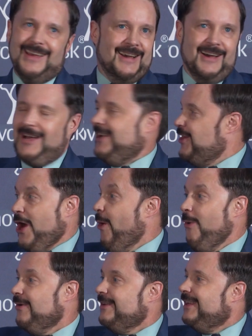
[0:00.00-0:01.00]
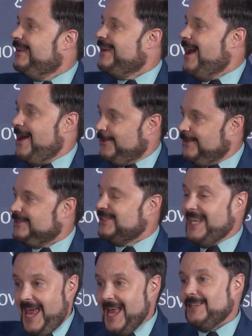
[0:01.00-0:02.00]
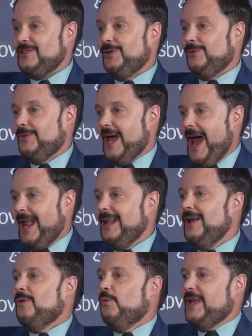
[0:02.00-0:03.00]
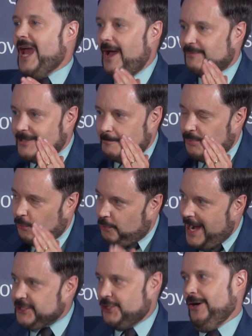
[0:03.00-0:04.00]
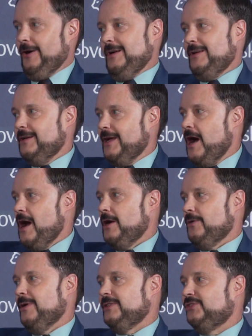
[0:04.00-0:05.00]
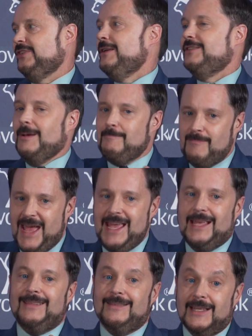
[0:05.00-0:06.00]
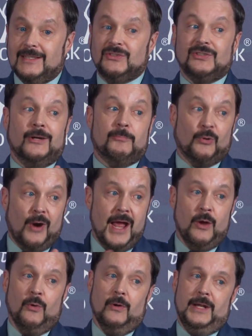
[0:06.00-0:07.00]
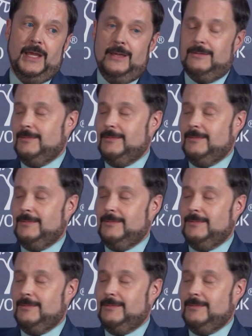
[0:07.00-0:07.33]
no, Congress can't do that. We have to pressure Congress to make this a priority.